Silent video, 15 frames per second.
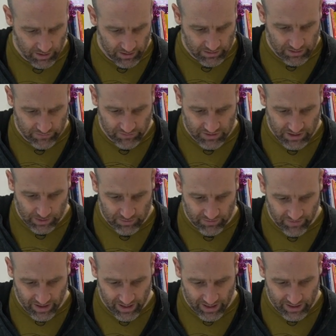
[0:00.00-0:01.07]
different type
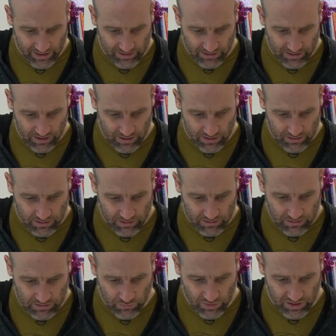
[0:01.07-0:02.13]
of A. Let's get a
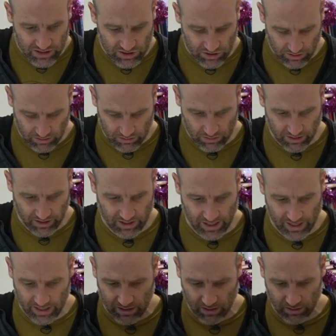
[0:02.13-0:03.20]
Swedish looking
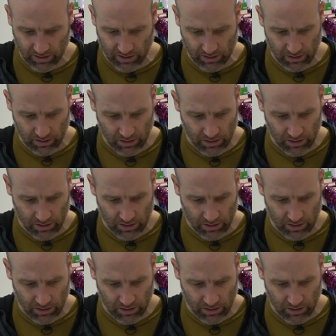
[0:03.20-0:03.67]
A, okay.